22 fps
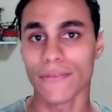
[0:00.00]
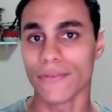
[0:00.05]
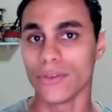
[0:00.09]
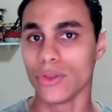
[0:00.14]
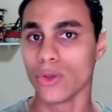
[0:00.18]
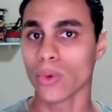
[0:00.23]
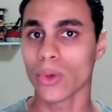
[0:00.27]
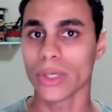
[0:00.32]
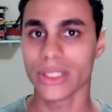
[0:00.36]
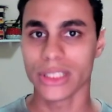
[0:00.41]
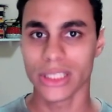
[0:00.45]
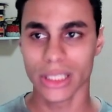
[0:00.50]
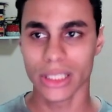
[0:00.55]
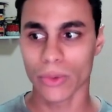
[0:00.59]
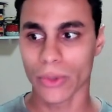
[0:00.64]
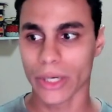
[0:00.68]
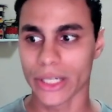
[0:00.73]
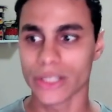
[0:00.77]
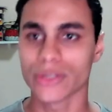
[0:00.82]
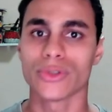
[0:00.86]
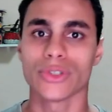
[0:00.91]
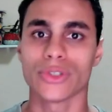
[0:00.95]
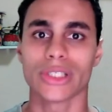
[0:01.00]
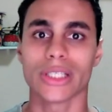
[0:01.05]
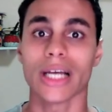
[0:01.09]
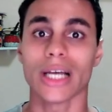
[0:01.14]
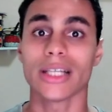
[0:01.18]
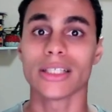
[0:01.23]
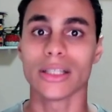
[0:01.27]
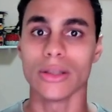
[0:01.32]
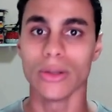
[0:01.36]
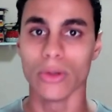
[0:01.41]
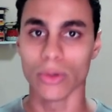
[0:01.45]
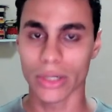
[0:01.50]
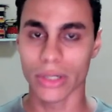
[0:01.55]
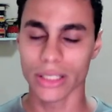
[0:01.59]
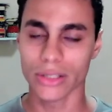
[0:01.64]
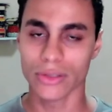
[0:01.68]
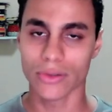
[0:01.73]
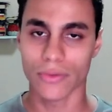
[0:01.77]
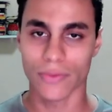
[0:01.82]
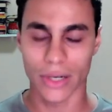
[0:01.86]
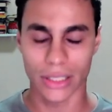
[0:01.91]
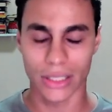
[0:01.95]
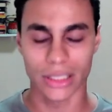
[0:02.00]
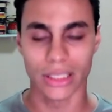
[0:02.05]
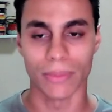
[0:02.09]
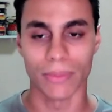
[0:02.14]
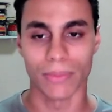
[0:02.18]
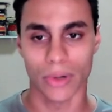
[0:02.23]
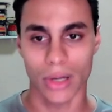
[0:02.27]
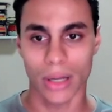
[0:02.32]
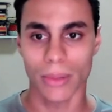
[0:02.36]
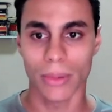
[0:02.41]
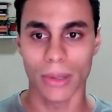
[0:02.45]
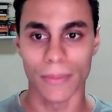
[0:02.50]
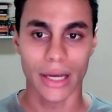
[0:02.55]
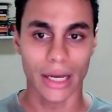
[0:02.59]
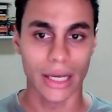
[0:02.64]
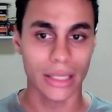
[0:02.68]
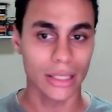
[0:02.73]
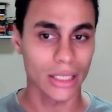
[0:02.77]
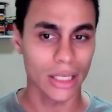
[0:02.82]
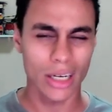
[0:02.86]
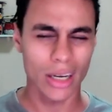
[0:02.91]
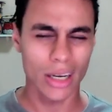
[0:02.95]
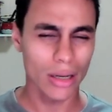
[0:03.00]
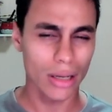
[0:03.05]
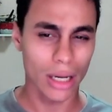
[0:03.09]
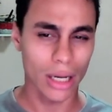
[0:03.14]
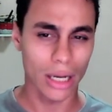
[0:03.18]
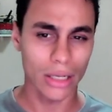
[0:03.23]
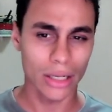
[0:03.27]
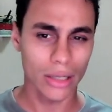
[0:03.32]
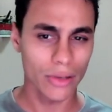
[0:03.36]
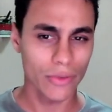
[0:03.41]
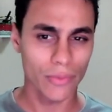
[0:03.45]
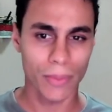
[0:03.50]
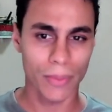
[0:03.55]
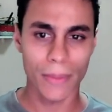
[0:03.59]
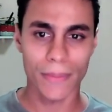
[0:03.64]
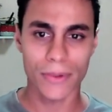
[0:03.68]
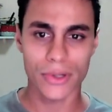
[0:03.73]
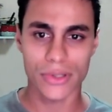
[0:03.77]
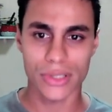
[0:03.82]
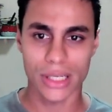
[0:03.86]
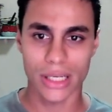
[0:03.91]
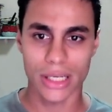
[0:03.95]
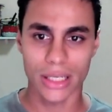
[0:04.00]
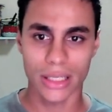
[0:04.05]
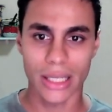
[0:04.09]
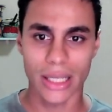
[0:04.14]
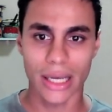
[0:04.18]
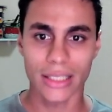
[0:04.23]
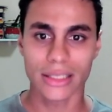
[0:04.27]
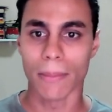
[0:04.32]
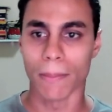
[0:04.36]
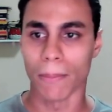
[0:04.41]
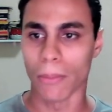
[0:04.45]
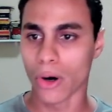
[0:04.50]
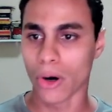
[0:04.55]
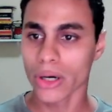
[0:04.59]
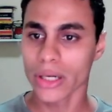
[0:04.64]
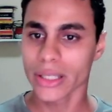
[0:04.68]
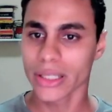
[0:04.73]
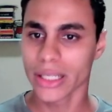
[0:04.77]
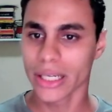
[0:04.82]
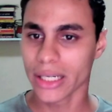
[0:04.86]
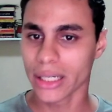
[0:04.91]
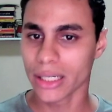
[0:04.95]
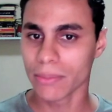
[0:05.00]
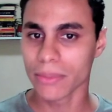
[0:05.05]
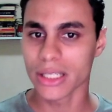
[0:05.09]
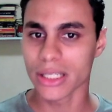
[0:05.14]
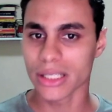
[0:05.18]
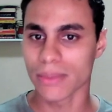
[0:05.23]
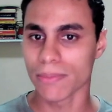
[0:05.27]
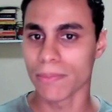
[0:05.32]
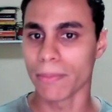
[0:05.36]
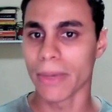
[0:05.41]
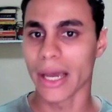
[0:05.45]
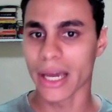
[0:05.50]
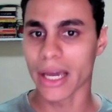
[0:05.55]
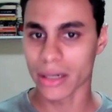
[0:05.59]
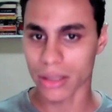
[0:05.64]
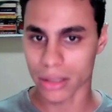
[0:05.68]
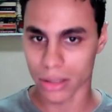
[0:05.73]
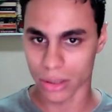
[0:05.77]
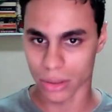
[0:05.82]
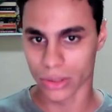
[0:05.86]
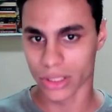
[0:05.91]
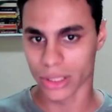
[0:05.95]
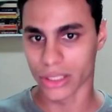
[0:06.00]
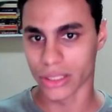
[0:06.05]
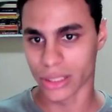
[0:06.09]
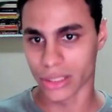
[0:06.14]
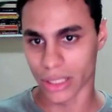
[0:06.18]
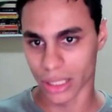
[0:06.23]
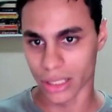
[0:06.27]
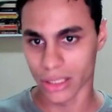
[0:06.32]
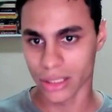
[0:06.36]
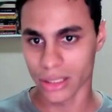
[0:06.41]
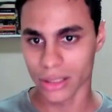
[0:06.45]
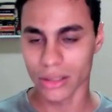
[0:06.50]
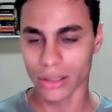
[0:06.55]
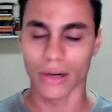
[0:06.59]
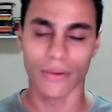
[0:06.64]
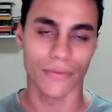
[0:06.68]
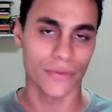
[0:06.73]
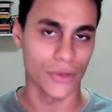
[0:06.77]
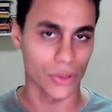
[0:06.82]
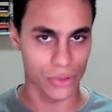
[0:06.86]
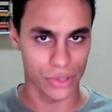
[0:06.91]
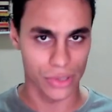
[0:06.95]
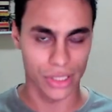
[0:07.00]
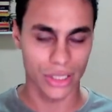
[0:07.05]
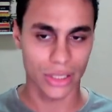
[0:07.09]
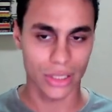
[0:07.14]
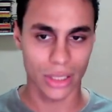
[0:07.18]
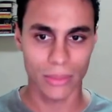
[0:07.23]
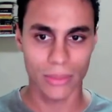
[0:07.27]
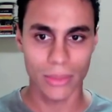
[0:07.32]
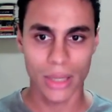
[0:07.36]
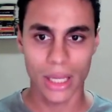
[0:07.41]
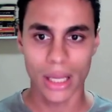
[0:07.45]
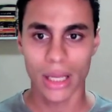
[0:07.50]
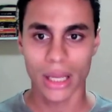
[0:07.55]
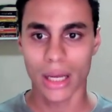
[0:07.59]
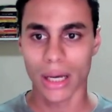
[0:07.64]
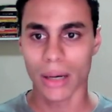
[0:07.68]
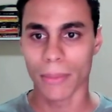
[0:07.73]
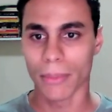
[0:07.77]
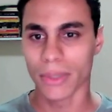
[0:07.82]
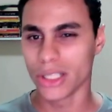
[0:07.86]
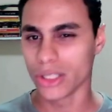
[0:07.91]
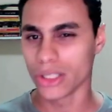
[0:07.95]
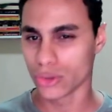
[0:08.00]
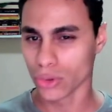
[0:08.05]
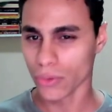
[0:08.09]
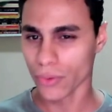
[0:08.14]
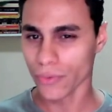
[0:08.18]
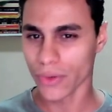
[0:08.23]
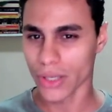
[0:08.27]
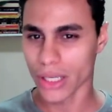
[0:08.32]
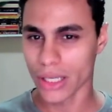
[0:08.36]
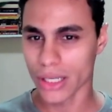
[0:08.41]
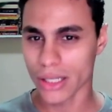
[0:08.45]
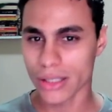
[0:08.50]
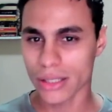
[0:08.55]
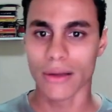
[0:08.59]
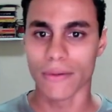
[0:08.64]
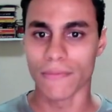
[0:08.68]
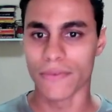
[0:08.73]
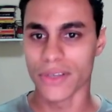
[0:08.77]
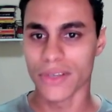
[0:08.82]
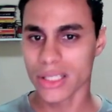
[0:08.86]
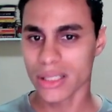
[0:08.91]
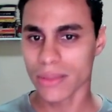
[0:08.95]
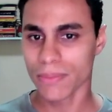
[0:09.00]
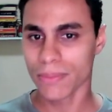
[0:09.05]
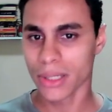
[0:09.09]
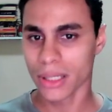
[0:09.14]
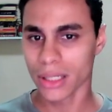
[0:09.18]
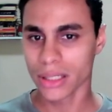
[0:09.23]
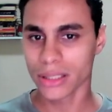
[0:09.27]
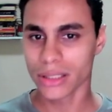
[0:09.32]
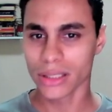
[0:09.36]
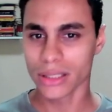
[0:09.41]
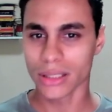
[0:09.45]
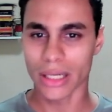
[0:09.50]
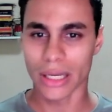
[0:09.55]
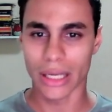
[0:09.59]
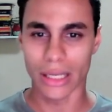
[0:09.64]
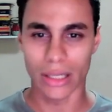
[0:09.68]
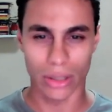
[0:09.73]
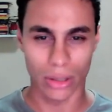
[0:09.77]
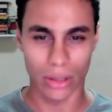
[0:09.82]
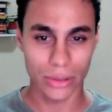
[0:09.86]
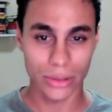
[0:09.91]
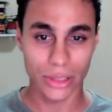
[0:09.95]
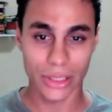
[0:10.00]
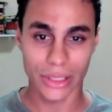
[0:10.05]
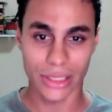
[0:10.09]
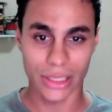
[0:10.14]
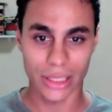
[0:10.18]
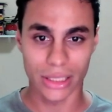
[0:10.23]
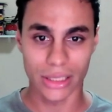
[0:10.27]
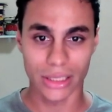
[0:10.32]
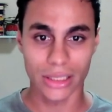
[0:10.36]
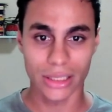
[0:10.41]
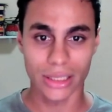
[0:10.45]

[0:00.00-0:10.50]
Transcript: no idea where to start looking to find the problem. And a lot of people say that more data means better understanding of your system, but the truth is visibility and understanding